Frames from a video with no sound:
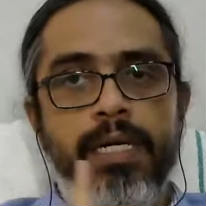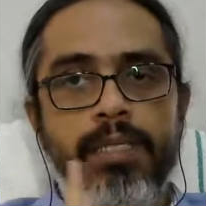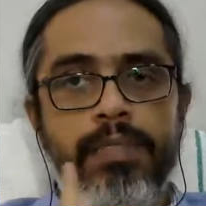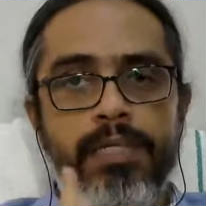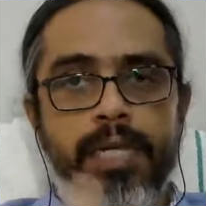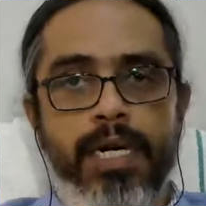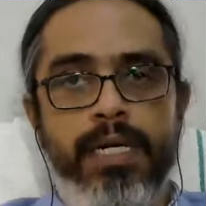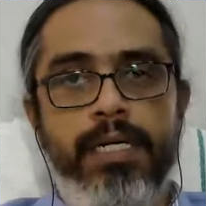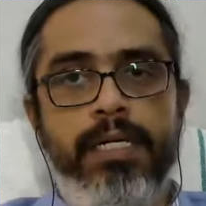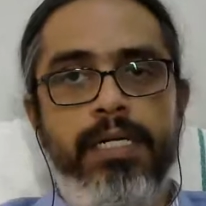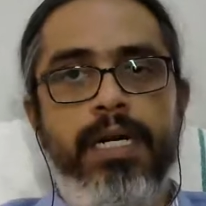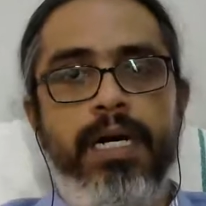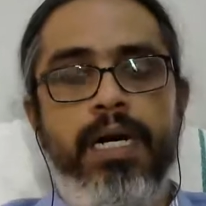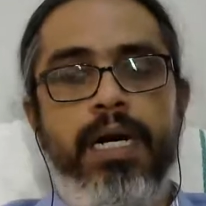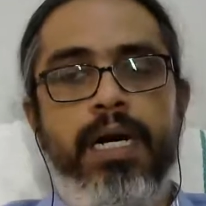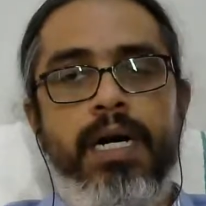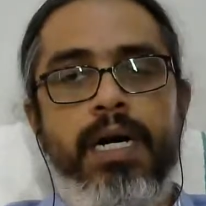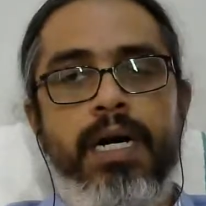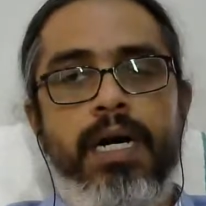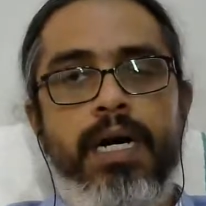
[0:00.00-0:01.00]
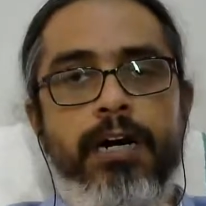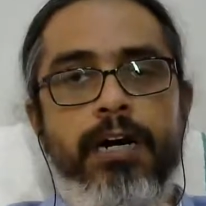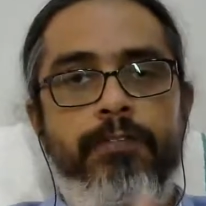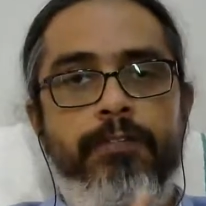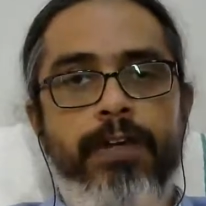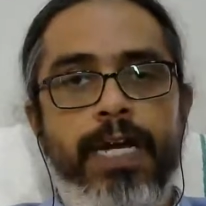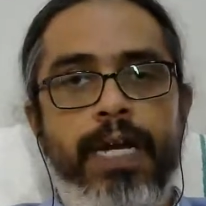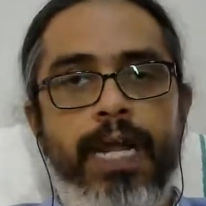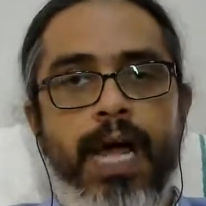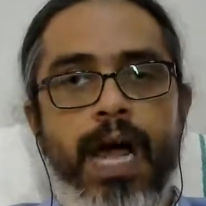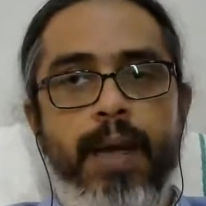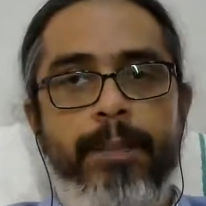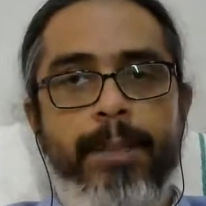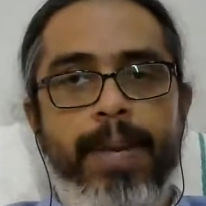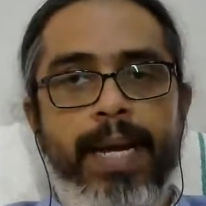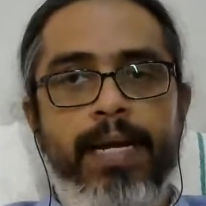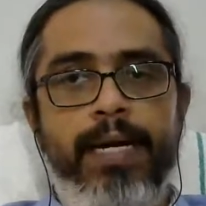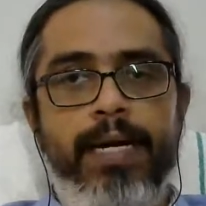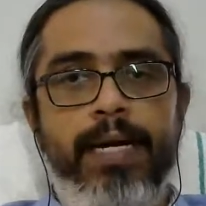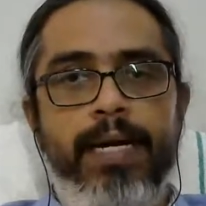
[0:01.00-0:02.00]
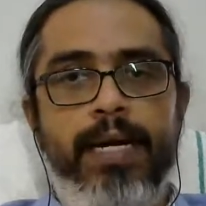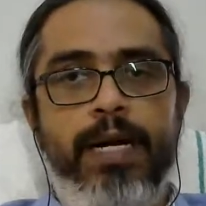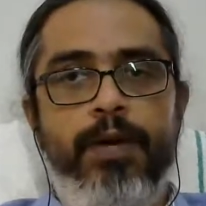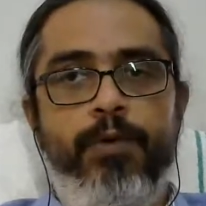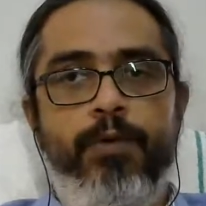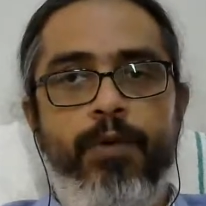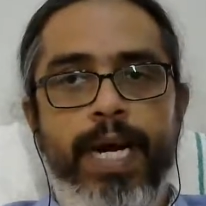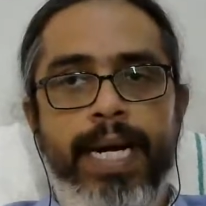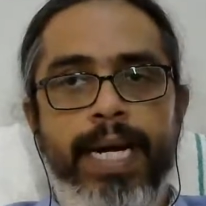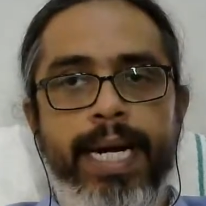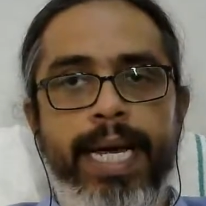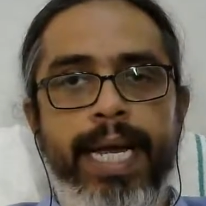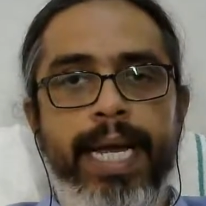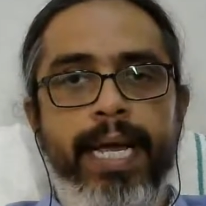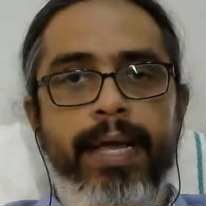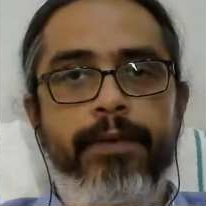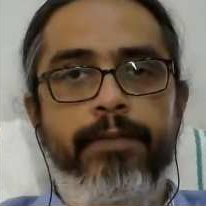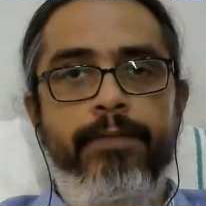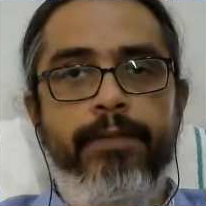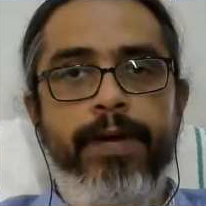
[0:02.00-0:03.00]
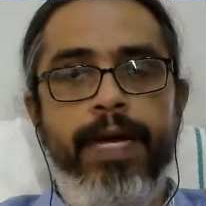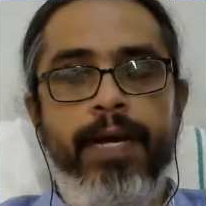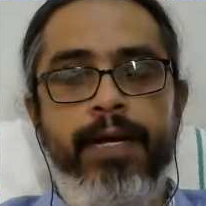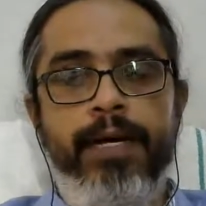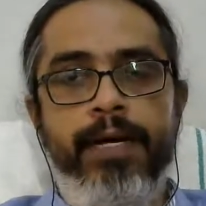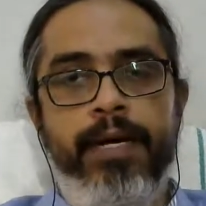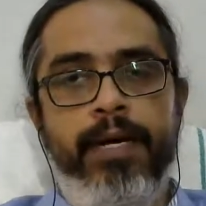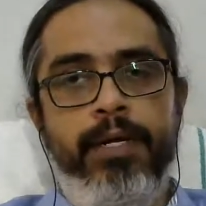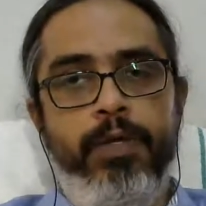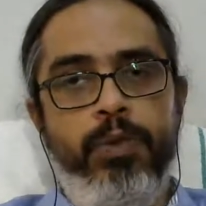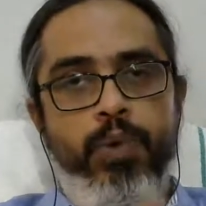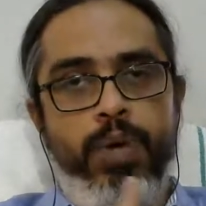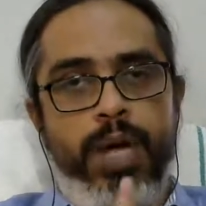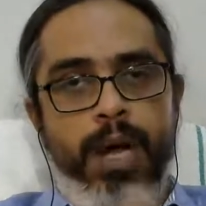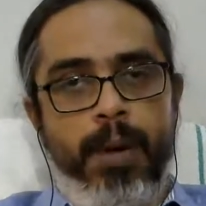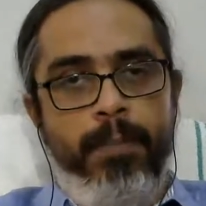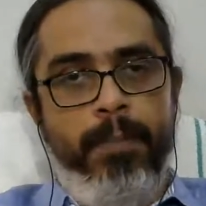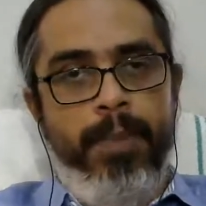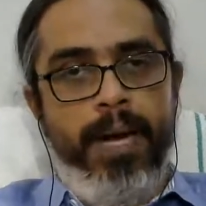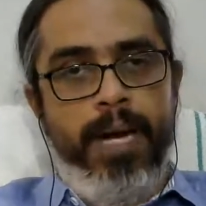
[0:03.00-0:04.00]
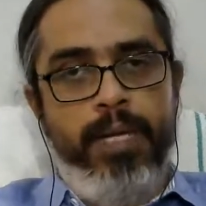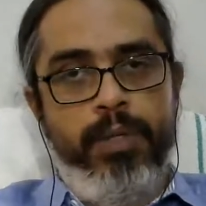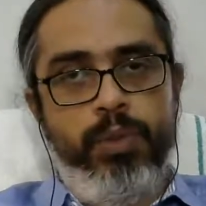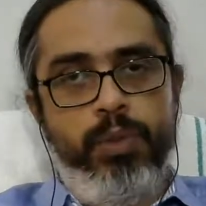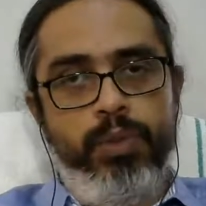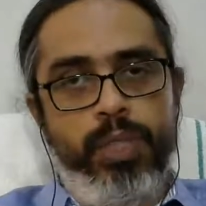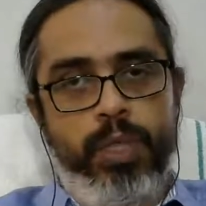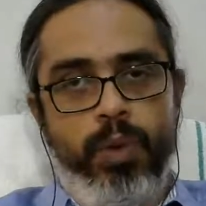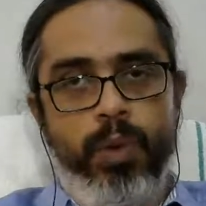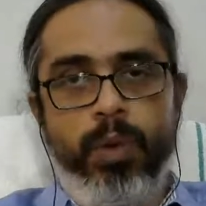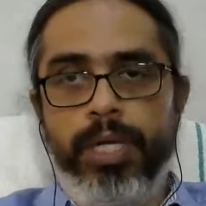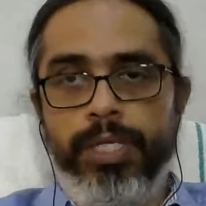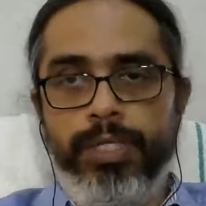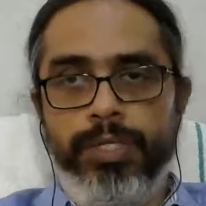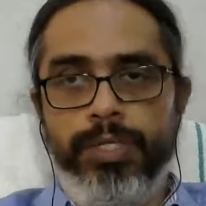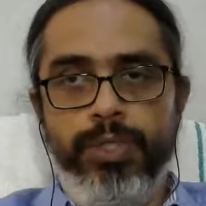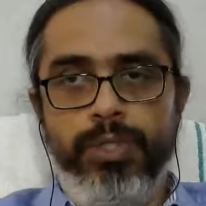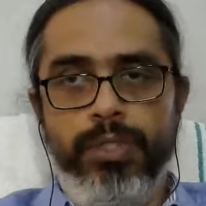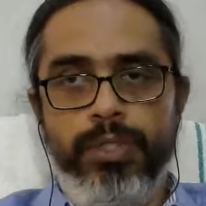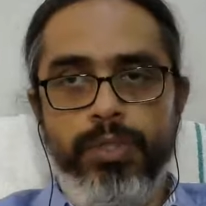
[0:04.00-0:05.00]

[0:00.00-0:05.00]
That will happen 1 day when you come back to the college.